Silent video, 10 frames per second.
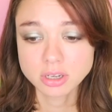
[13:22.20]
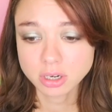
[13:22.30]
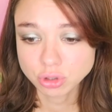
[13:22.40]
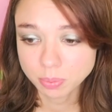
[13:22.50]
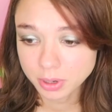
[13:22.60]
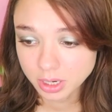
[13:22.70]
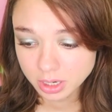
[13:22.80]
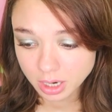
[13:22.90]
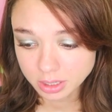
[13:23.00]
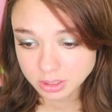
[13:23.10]
I wanna
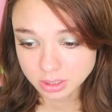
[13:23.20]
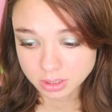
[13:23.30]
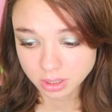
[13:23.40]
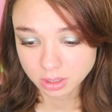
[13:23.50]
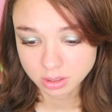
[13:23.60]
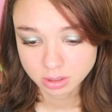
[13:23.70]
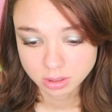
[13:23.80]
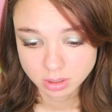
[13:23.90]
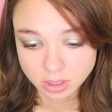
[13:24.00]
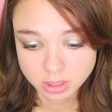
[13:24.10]
try again.
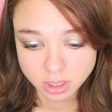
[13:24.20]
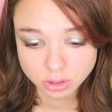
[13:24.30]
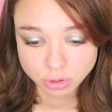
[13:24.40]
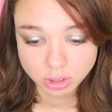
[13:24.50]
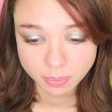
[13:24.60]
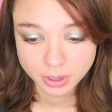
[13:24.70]
Can, I wanna